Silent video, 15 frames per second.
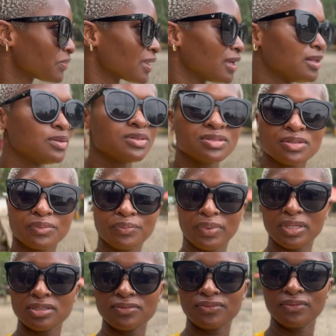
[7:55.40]
It looks so
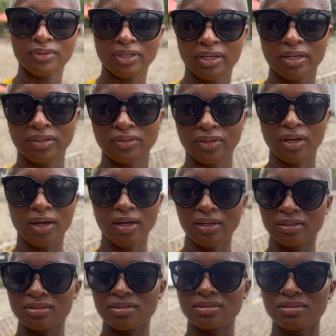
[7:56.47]
peaceful here, you
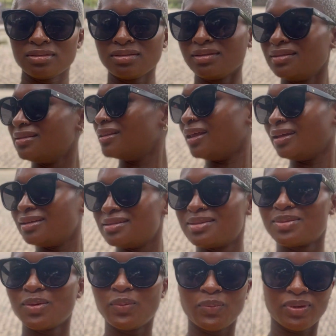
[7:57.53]
guys. Like, it's
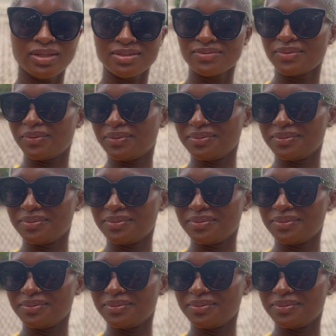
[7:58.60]
so peaceful.